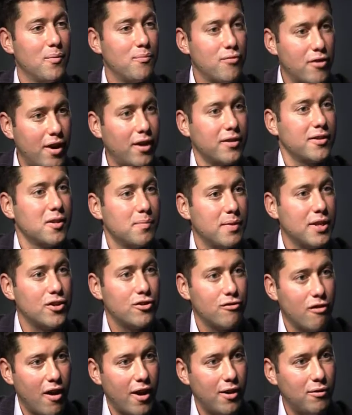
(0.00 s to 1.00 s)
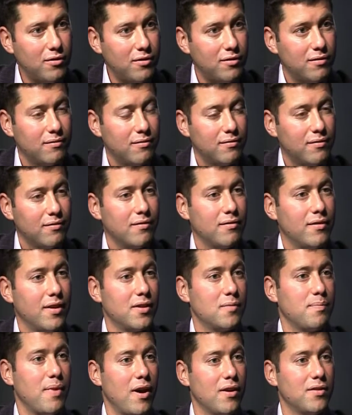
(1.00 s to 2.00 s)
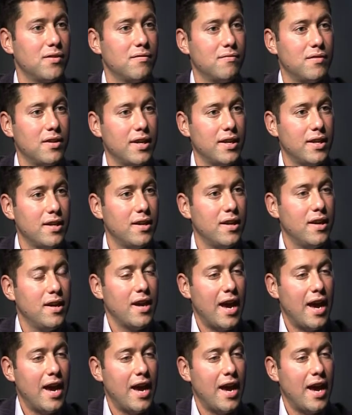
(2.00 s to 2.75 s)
product has been trialled as part of the